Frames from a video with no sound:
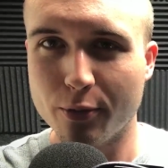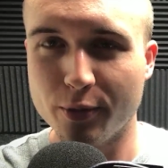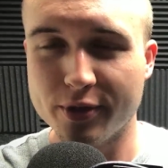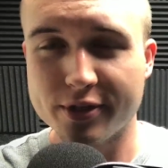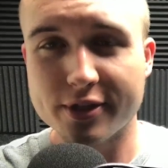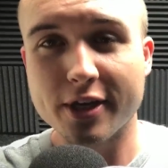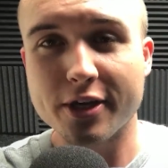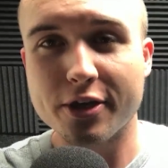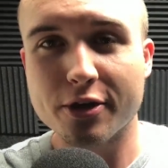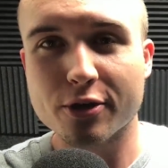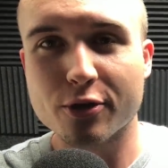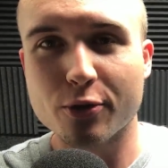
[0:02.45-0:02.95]
We
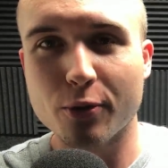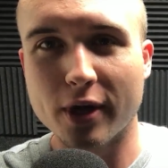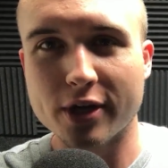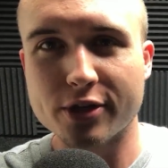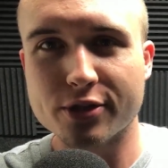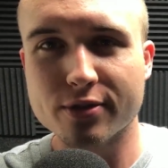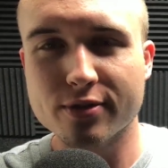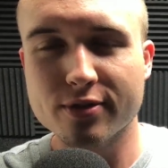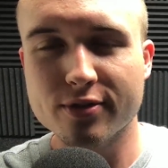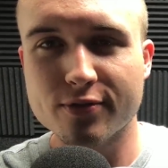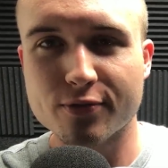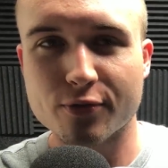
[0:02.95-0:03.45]
take your
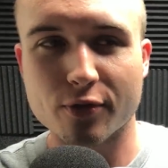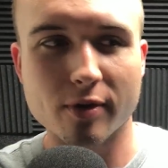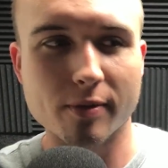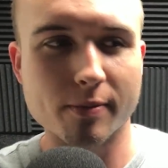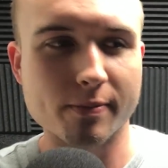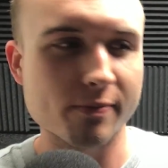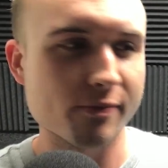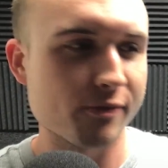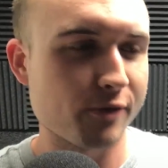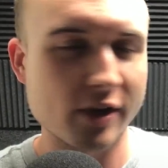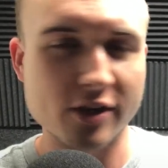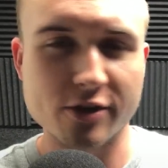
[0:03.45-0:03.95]
questions
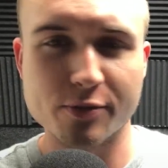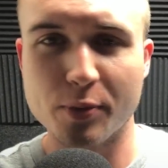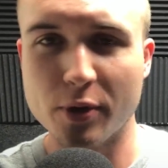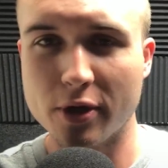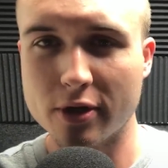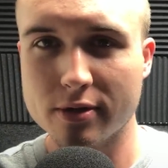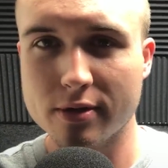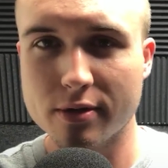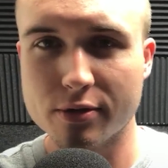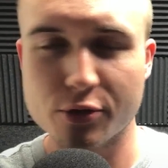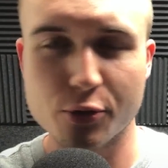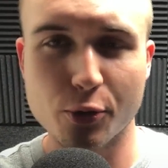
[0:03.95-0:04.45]
from
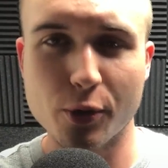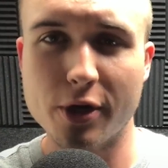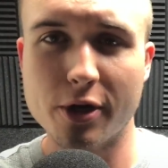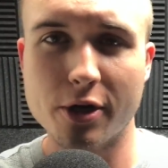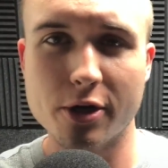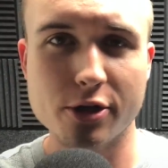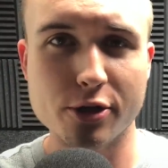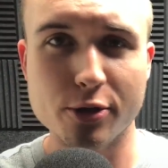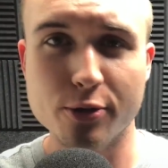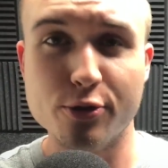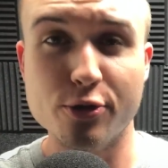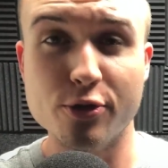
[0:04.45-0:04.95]
Facebook, Twitter,
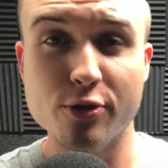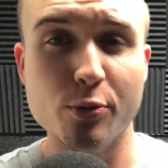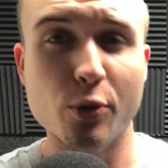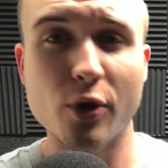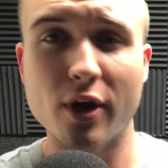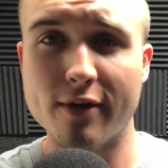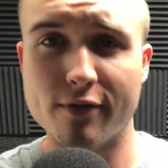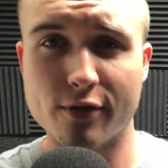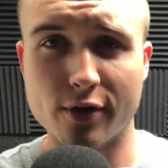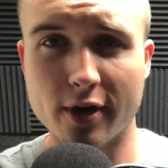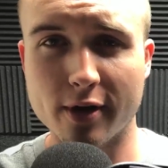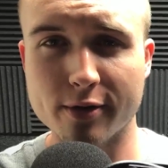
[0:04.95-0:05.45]
YouTube,
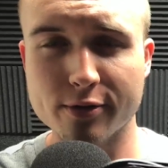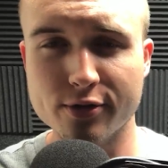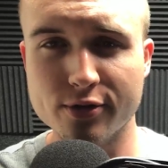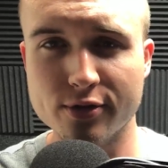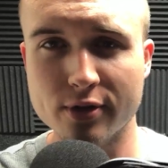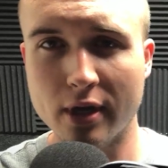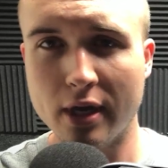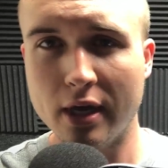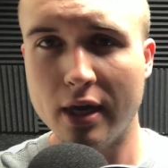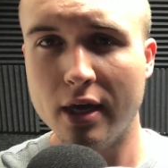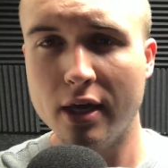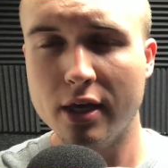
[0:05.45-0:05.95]
wherever
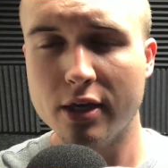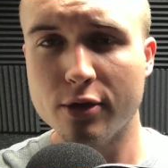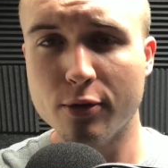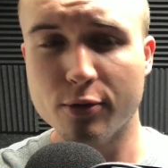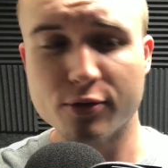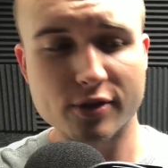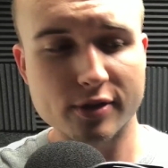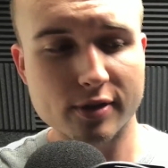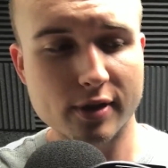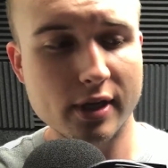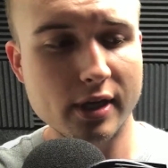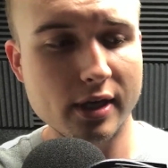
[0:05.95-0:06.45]
else,
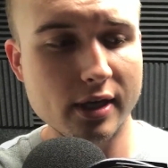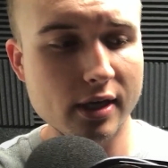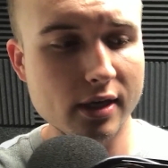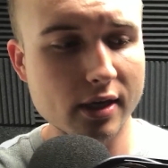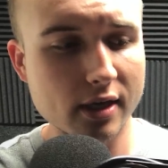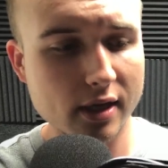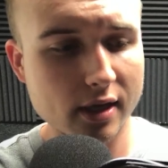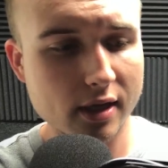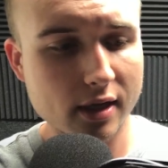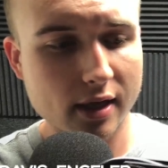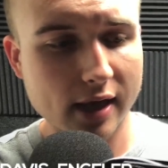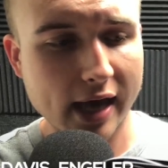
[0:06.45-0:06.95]
using
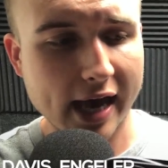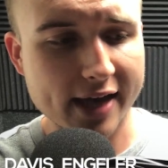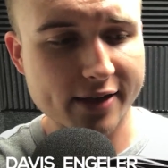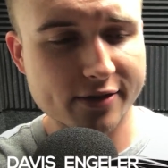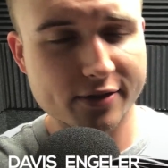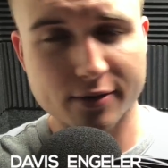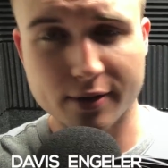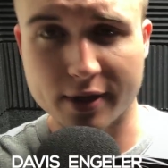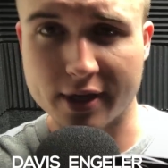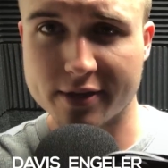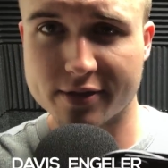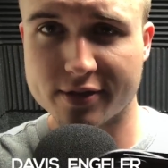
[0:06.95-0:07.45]
the
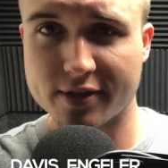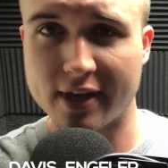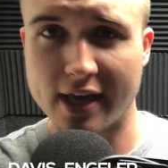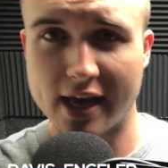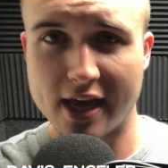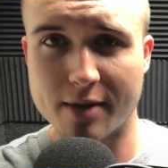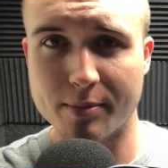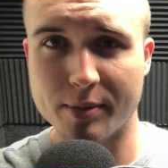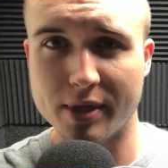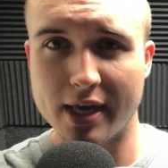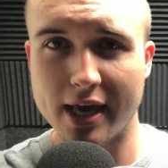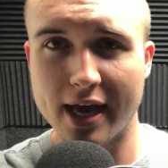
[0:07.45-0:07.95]
Ask Linux
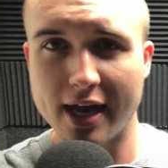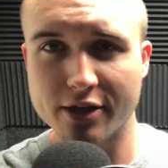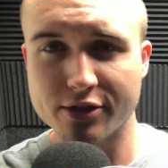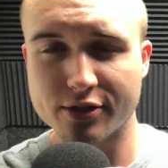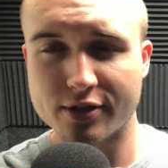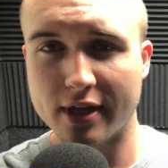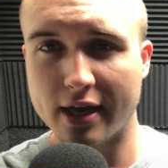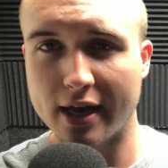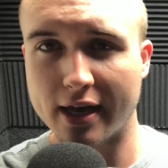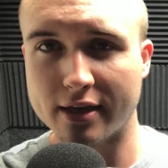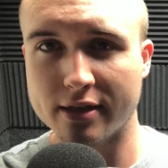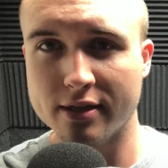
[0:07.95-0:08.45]
Academy
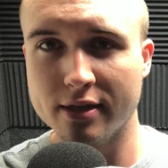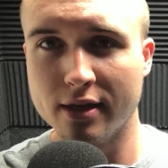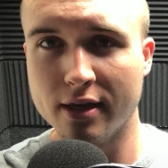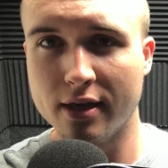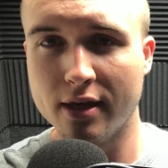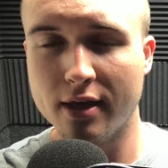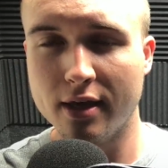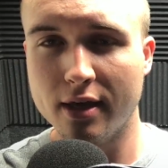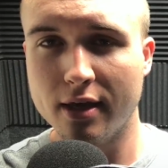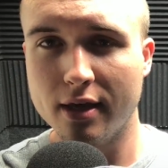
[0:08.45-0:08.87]
hashtag,